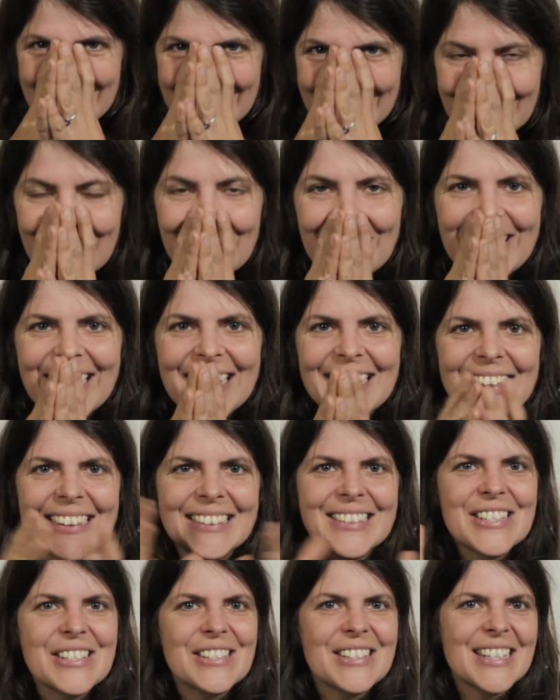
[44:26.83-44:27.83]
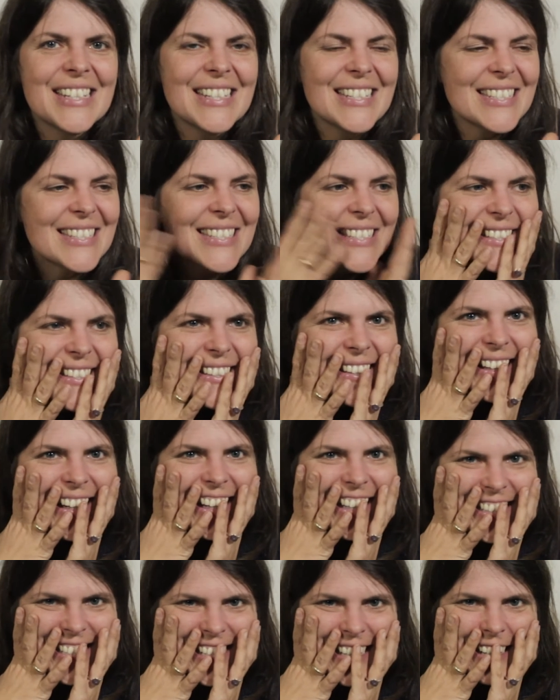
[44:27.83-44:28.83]
going into this
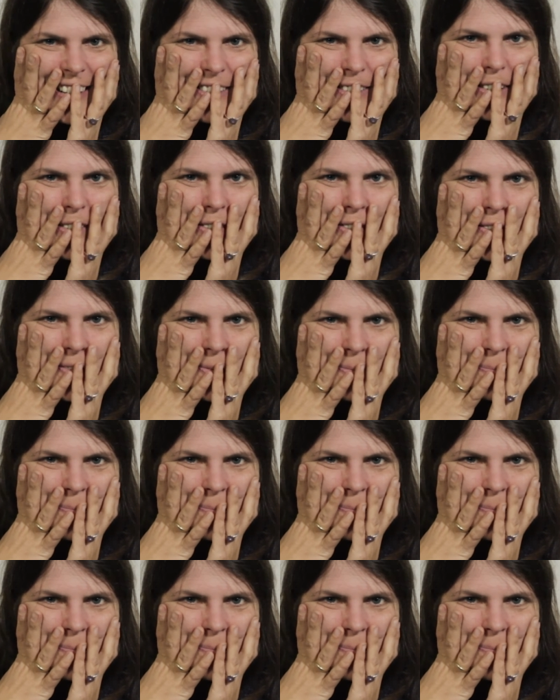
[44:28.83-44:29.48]
idea of